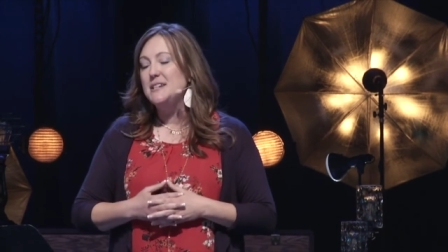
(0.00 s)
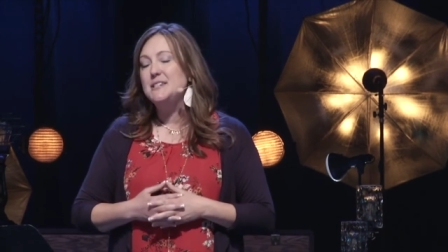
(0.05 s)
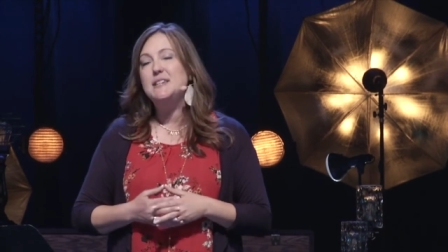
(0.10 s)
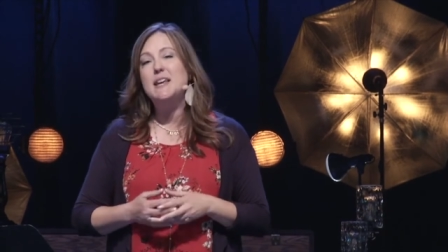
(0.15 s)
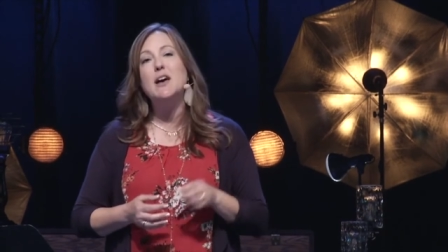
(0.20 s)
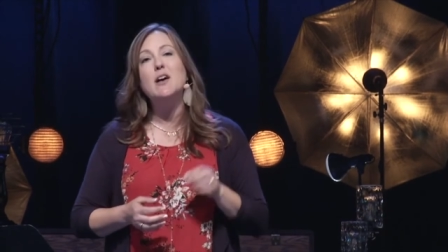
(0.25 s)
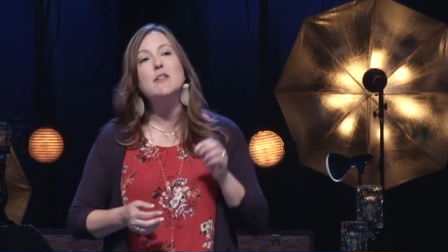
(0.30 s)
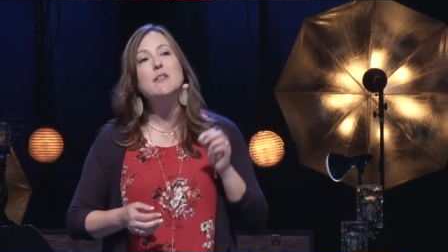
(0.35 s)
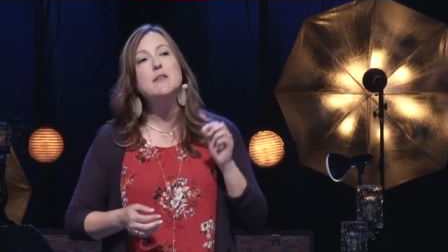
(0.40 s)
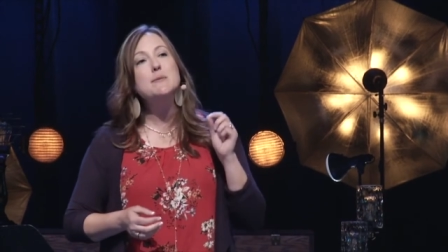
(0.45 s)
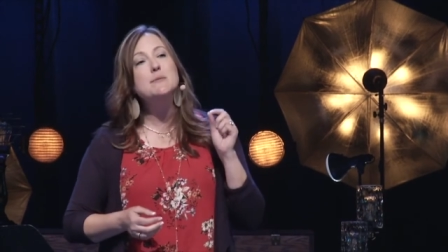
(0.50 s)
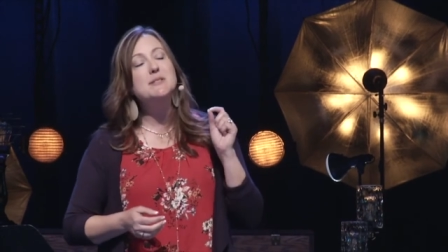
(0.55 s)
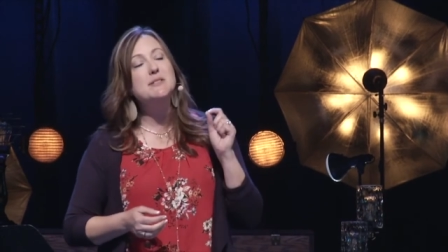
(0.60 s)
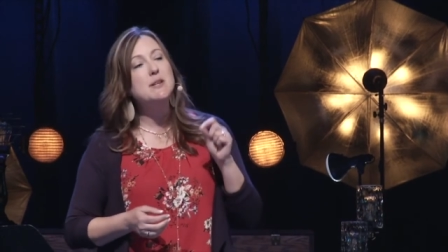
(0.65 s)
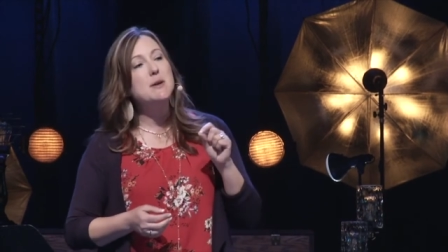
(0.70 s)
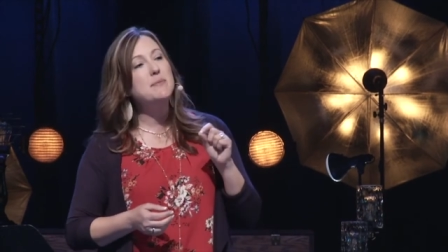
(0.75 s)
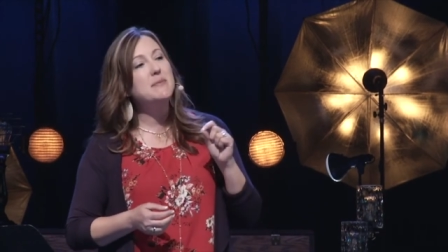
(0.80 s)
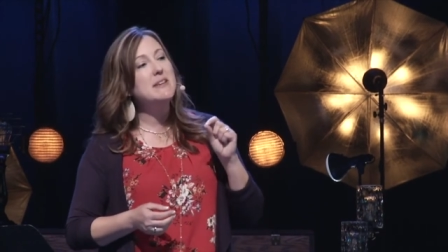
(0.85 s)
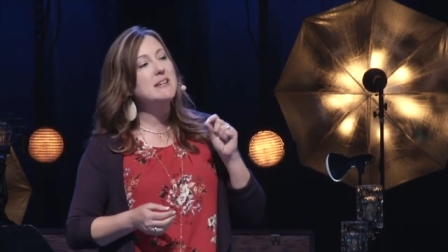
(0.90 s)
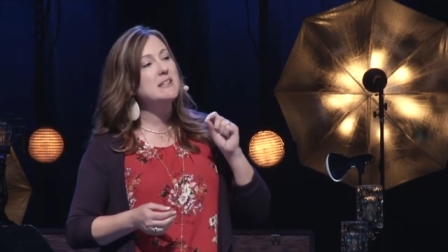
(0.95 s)
tell them
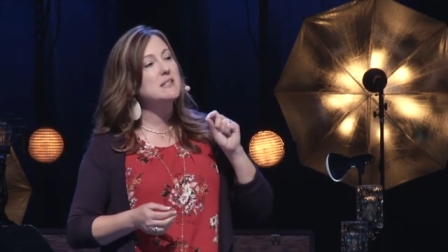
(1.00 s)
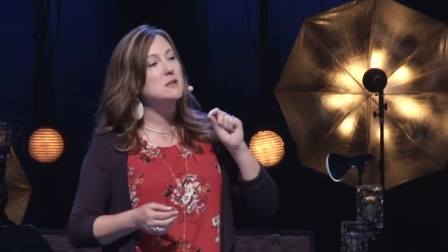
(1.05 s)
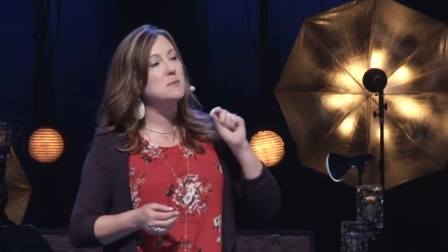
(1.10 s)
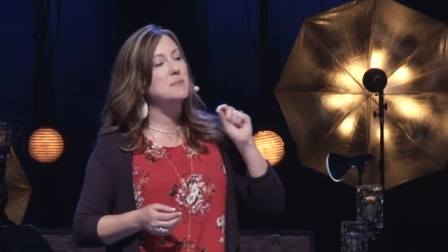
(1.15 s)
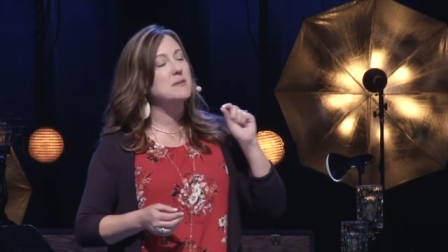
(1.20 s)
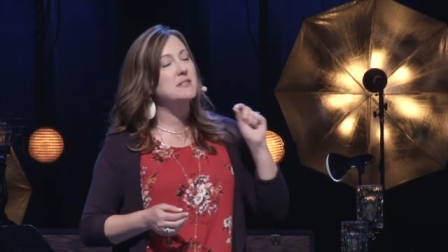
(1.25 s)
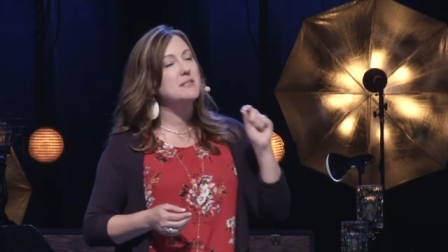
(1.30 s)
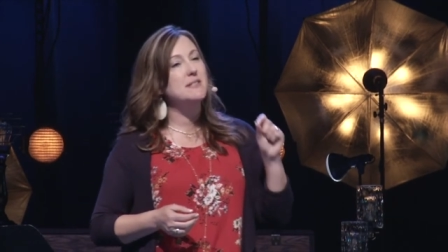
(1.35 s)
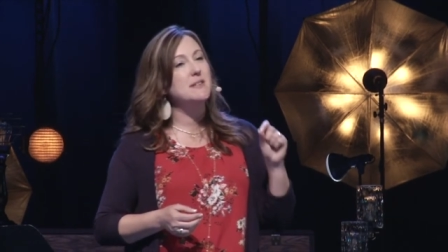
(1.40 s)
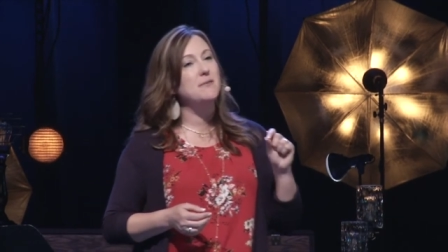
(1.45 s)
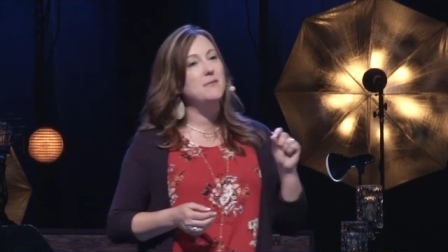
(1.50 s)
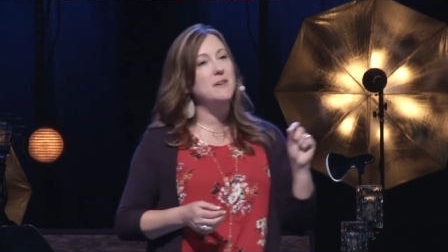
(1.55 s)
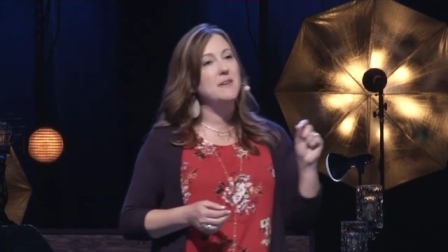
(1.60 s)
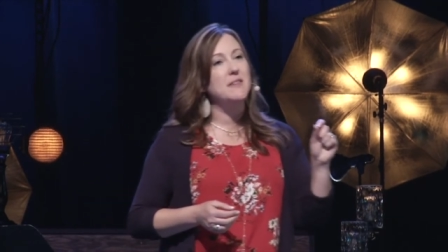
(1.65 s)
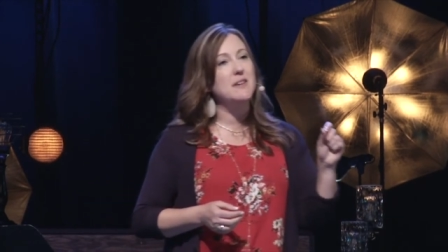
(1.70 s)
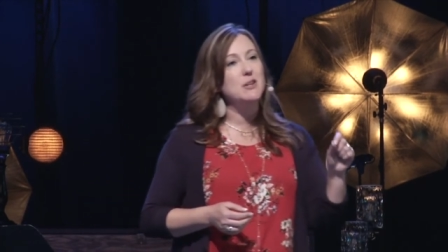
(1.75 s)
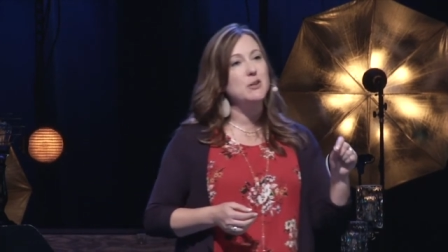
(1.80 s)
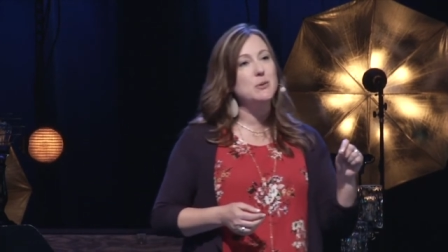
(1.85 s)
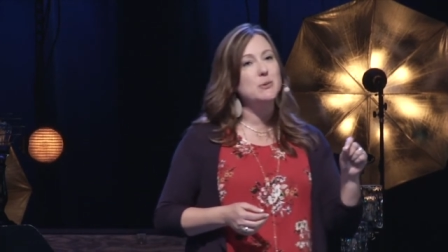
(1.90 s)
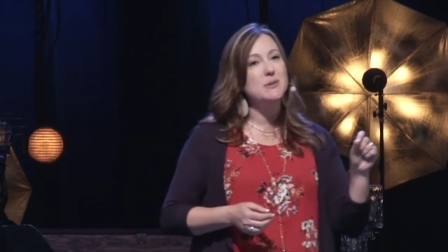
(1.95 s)
something
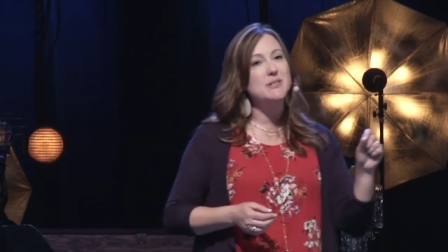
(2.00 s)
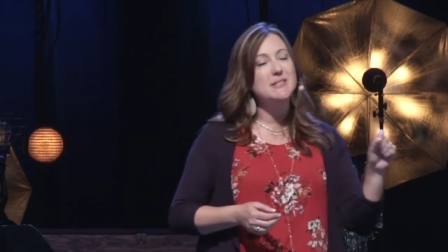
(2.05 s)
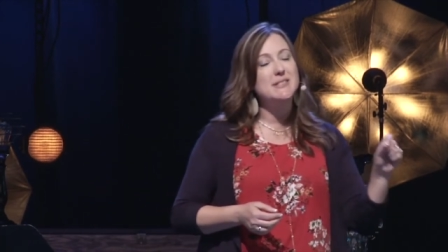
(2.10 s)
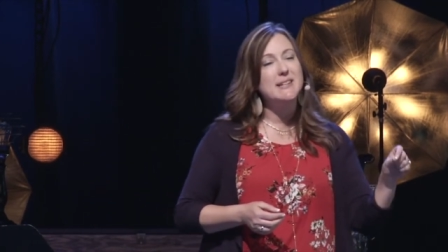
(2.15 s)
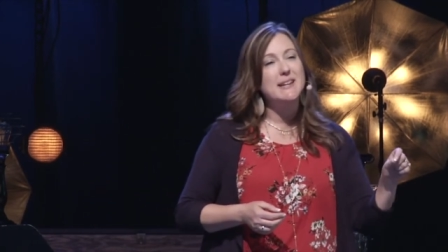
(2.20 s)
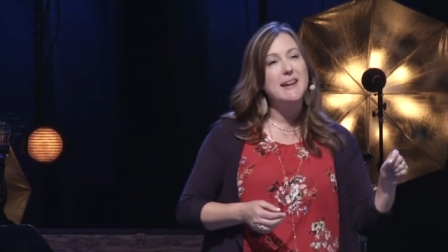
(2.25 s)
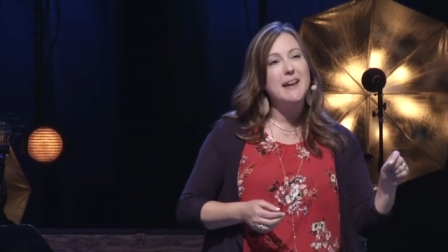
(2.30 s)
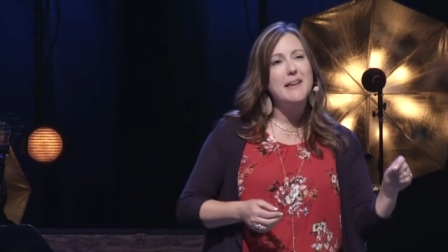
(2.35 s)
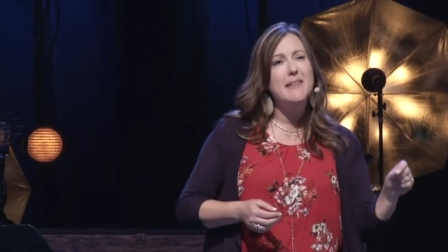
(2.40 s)
specific that you see